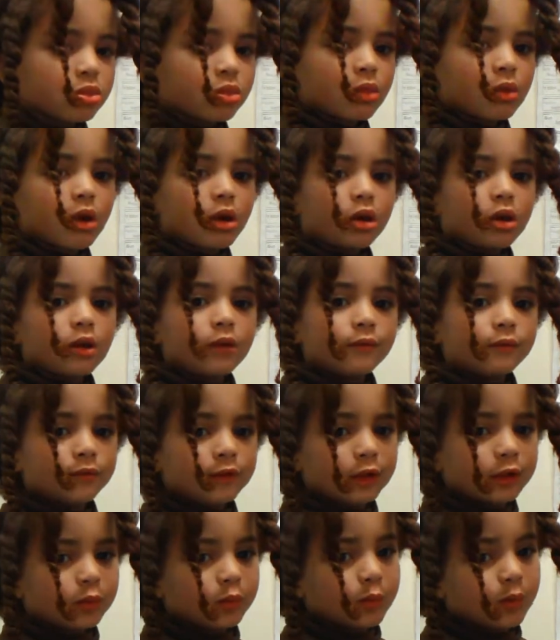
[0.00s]
I love this
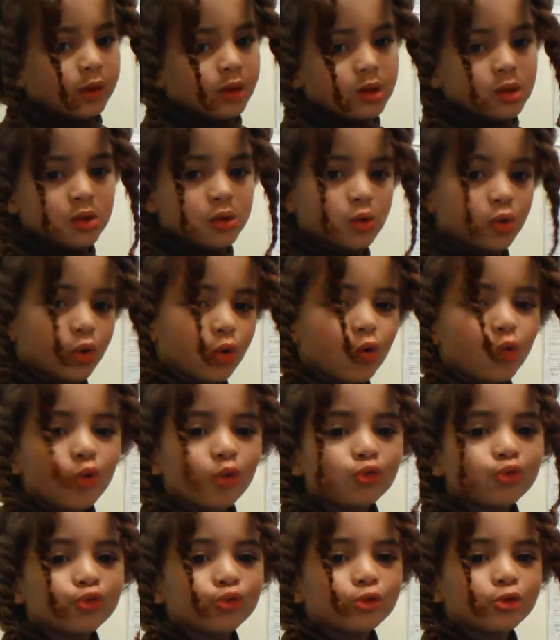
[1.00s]
way
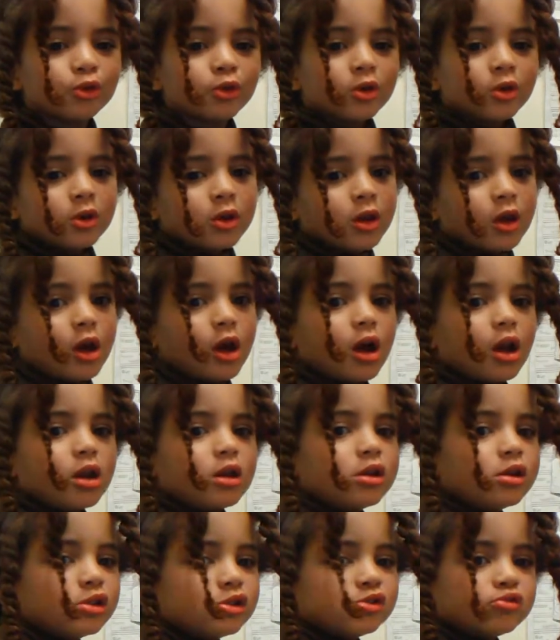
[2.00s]
old. A
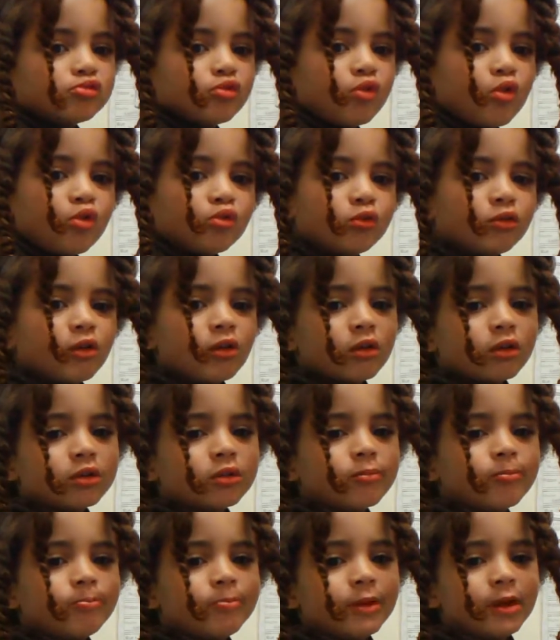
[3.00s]
little kind
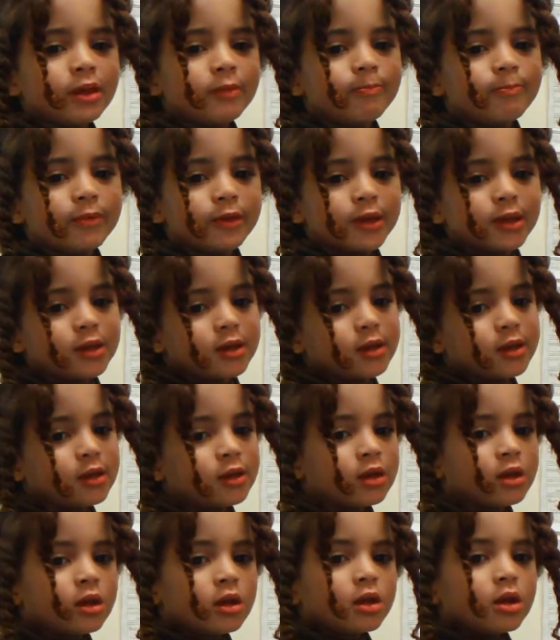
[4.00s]
of baby.
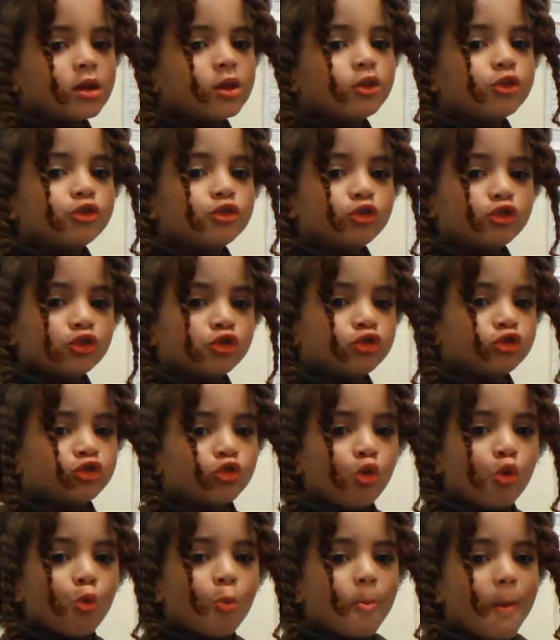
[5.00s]
And this
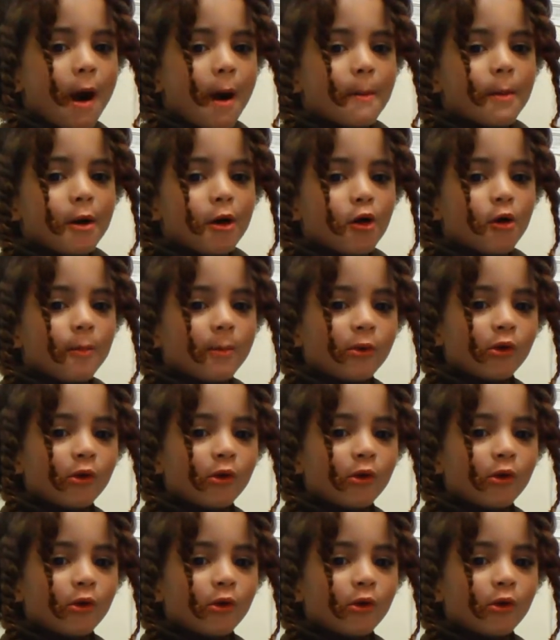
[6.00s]
old baba.